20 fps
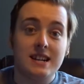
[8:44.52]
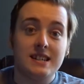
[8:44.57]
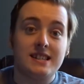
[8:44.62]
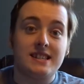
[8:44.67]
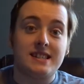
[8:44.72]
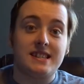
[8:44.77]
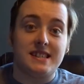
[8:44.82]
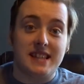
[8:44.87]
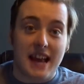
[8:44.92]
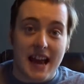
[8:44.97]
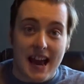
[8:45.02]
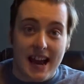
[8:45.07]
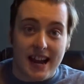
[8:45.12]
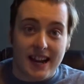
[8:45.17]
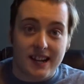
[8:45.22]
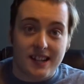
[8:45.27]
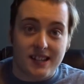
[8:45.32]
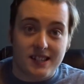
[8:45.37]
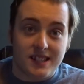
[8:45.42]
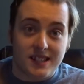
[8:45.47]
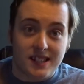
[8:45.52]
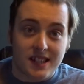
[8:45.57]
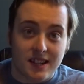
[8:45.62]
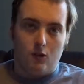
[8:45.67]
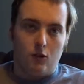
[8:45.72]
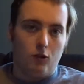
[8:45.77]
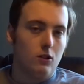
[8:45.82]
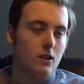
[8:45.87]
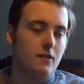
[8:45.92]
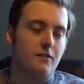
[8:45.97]
6!
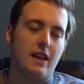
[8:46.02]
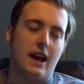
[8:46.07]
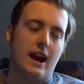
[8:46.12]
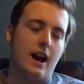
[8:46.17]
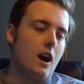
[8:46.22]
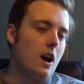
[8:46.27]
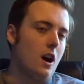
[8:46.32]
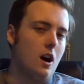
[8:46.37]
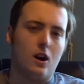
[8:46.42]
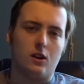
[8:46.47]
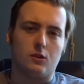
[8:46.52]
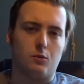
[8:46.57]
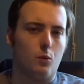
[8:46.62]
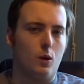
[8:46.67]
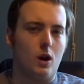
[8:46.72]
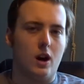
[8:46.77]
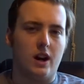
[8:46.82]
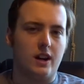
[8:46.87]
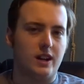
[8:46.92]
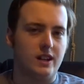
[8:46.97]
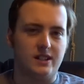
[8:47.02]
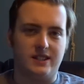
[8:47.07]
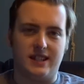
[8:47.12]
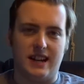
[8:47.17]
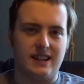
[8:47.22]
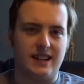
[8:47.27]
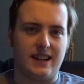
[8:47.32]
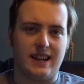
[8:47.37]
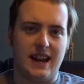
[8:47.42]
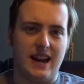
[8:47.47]
All of their hard work and
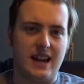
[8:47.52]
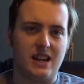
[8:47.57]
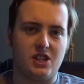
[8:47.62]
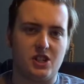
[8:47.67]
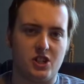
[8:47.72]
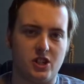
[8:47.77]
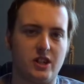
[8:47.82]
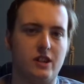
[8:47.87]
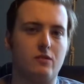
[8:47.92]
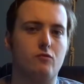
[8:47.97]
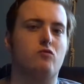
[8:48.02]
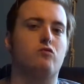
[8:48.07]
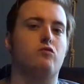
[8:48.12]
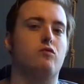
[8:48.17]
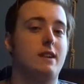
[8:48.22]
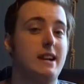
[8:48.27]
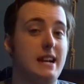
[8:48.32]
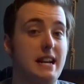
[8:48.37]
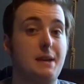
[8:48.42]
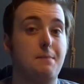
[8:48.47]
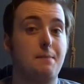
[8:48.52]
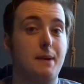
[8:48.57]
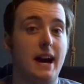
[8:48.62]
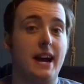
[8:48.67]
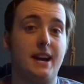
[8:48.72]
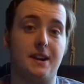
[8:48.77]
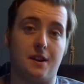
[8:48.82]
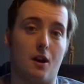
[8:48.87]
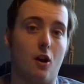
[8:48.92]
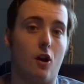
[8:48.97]
dedication, it really
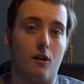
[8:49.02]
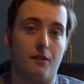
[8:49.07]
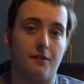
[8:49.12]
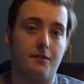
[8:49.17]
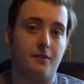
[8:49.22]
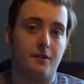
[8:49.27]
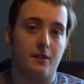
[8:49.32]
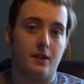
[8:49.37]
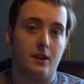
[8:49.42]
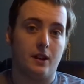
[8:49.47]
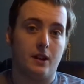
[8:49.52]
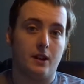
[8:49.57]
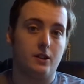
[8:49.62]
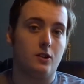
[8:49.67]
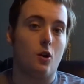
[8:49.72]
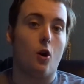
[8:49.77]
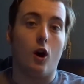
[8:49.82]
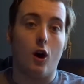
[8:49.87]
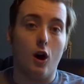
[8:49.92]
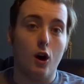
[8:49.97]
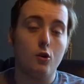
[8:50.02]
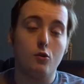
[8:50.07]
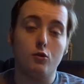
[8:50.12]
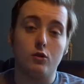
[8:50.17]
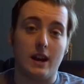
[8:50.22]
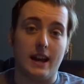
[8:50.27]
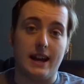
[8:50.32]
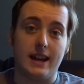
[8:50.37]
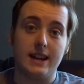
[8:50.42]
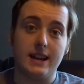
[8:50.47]
paid off. Not
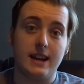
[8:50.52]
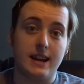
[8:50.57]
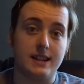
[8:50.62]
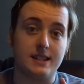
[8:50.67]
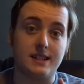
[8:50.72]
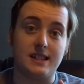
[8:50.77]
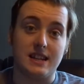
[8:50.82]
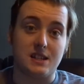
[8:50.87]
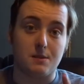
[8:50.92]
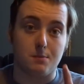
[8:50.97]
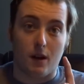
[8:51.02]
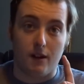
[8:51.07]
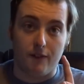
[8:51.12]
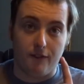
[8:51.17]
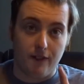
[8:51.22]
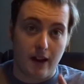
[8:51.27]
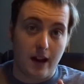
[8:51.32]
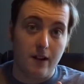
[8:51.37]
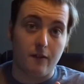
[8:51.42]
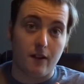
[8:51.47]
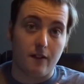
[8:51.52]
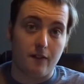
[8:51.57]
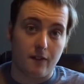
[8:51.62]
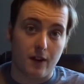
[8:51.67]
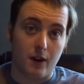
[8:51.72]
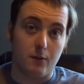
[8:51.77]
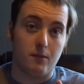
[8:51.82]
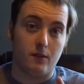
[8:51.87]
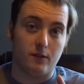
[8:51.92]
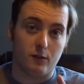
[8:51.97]
only is this my favourite
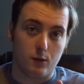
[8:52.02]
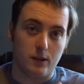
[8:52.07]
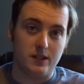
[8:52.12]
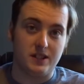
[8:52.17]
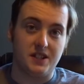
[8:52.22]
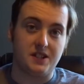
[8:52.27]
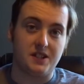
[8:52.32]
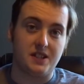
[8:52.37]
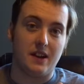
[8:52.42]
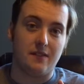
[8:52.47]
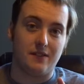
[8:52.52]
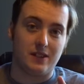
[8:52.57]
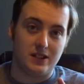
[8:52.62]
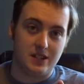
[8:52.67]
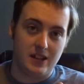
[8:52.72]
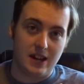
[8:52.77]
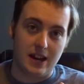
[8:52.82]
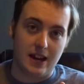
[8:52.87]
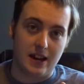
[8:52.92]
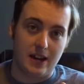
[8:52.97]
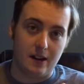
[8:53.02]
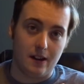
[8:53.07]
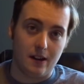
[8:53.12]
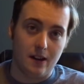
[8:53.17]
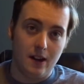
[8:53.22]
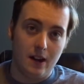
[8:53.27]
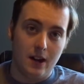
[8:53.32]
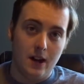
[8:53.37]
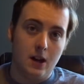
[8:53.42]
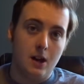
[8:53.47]
film of 2017,
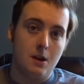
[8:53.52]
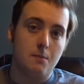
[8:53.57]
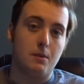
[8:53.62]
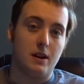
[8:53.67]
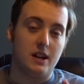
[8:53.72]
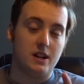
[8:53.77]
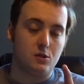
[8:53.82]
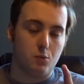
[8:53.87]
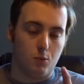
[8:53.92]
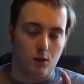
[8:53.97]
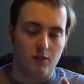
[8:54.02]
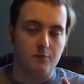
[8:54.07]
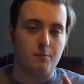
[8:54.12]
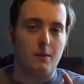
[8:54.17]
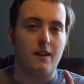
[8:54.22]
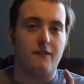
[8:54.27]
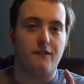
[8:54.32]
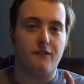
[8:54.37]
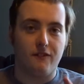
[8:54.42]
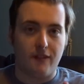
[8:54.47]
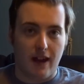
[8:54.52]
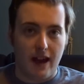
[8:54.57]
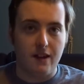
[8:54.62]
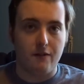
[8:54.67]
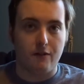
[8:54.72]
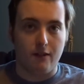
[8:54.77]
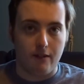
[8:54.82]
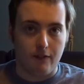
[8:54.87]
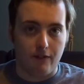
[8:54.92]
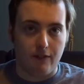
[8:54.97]
but it's one of my
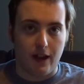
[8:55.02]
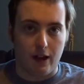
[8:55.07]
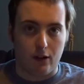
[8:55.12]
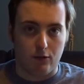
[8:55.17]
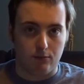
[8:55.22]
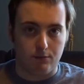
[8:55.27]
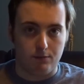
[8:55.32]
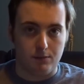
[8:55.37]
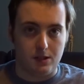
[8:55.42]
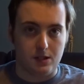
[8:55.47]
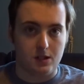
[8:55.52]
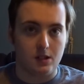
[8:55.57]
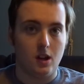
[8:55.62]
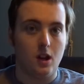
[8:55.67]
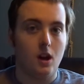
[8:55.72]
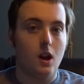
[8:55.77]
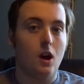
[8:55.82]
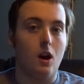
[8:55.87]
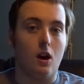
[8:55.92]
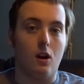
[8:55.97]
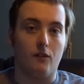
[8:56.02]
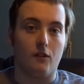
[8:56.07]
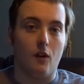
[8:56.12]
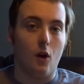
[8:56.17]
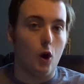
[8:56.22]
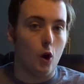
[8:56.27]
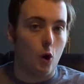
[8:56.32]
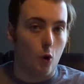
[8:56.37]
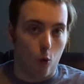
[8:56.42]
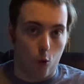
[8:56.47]
favourite films of
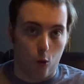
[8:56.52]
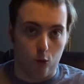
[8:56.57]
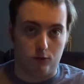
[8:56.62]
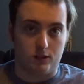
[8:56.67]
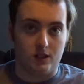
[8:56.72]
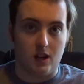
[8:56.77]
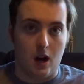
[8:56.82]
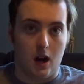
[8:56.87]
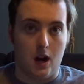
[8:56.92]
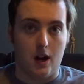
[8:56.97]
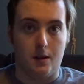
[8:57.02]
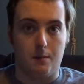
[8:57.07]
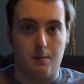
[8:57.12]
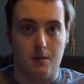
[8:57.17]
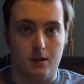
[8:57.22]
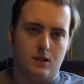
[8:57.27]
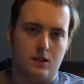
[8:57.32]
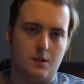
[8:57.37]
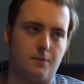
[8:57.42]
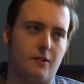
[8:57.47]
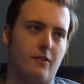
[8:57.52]
all time. The